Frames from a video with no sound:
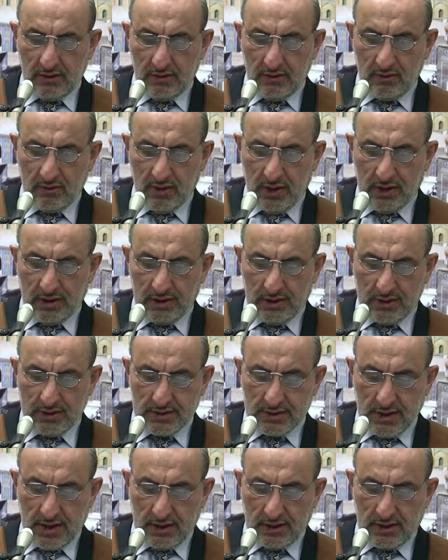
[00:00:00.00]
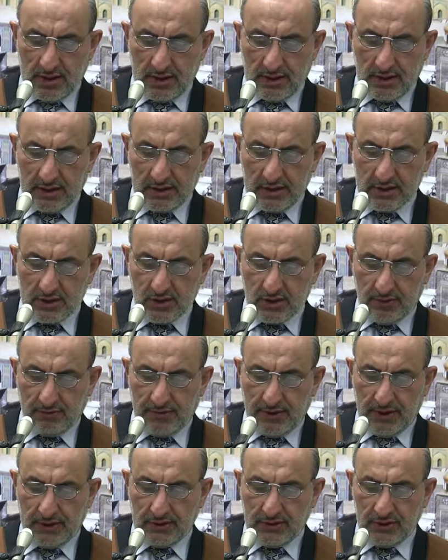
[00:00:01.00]
one sign, and that is
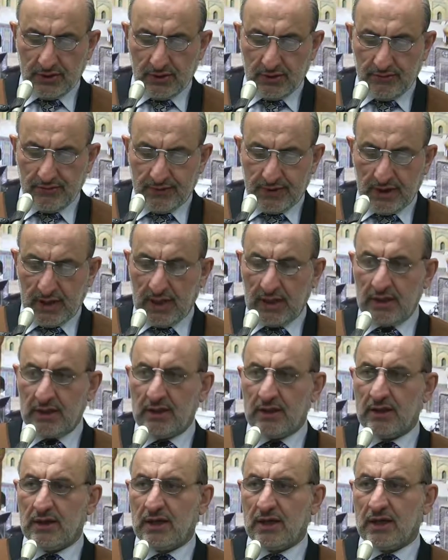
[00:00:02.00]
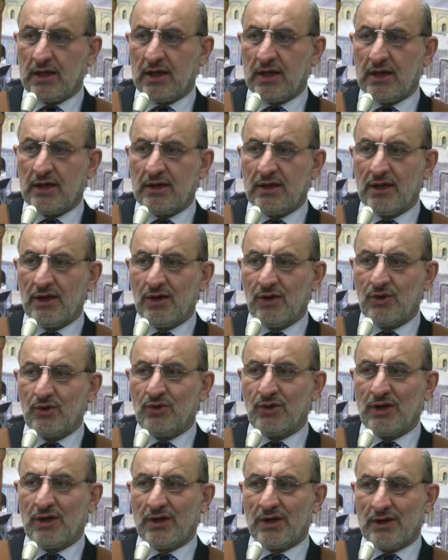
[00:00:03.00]
completion of 9, again,
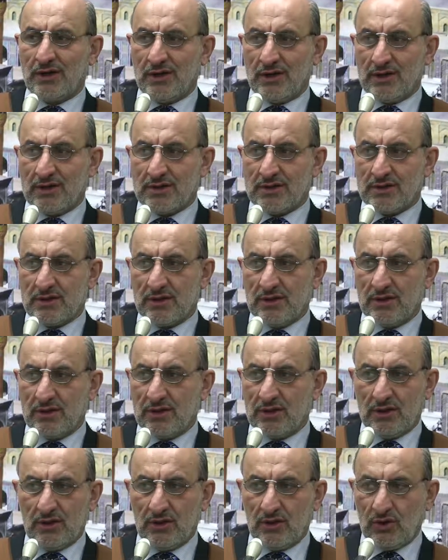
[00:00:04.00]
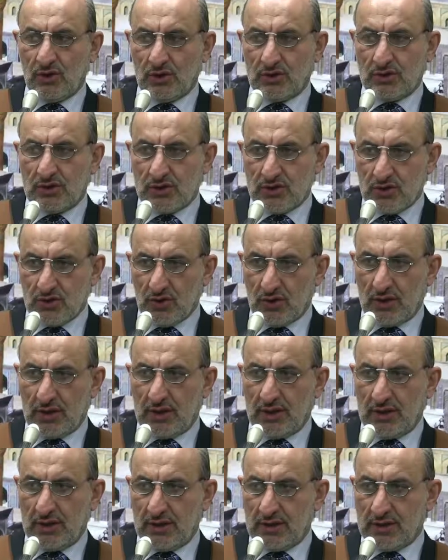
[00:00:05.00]
lunar years, not
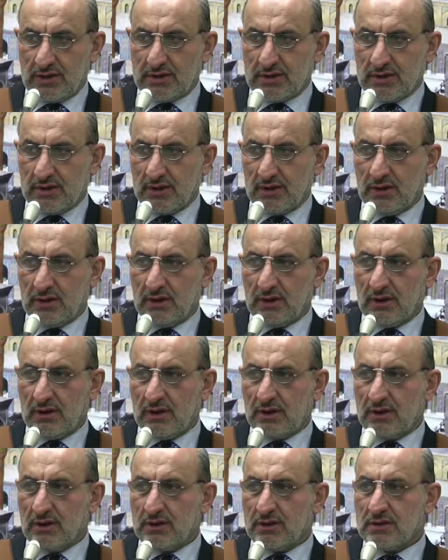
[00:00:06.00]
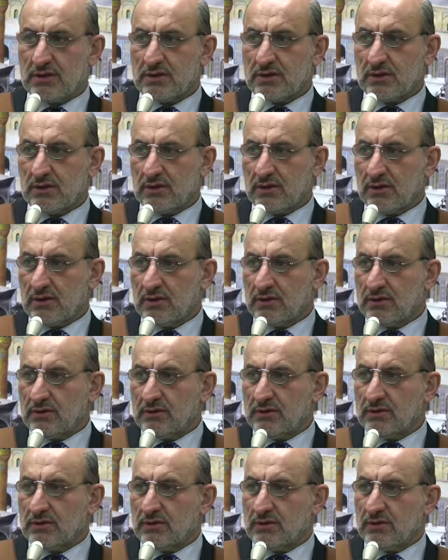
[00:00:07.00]
solar years. So
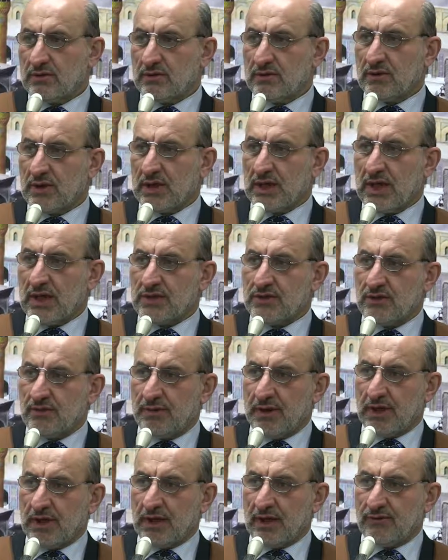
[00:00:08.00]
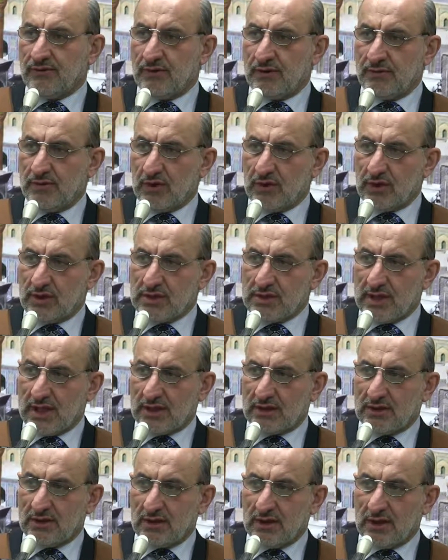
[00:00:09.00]
one has to be careful, because
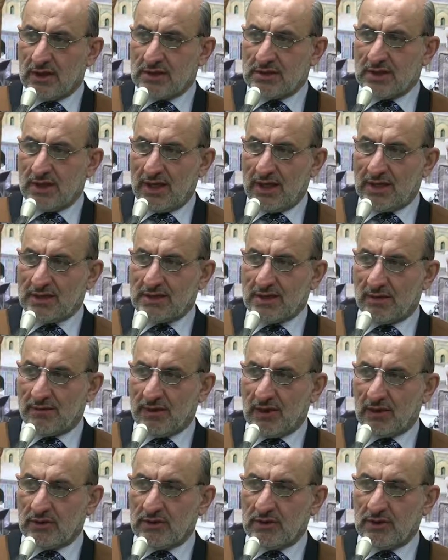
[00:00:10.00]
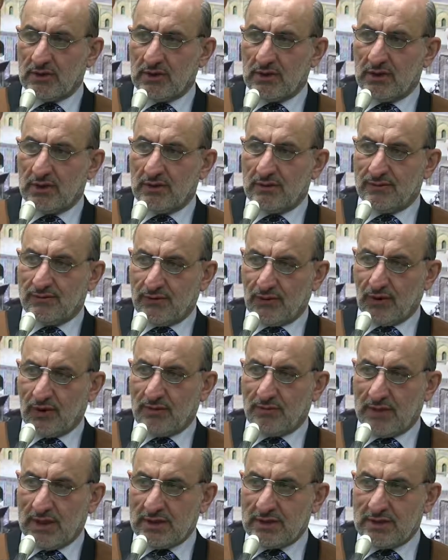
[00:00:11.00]
that is less about
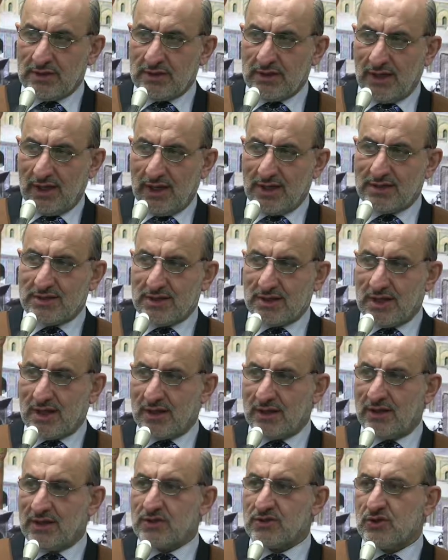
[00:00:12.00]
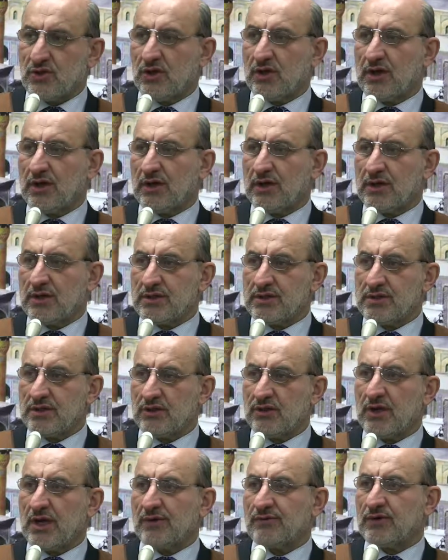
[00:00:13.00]
4 months, less than the solar years.
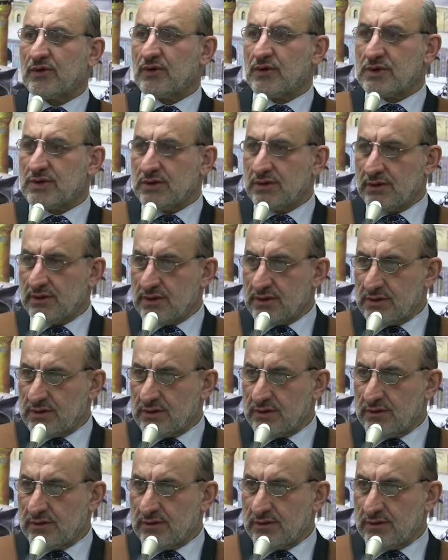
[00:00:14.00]
You have a question? Yes.